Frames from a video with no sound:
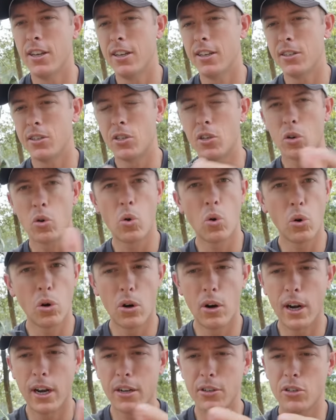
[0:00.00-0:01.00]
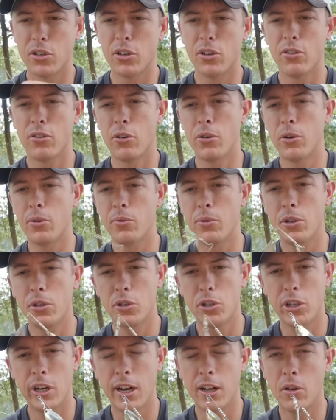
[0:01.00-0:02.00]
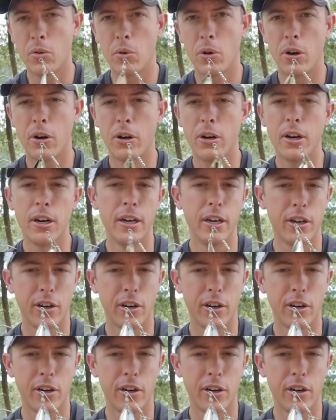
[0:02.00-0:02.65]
This is a quarter ounce, so you can throw it in real shallow water.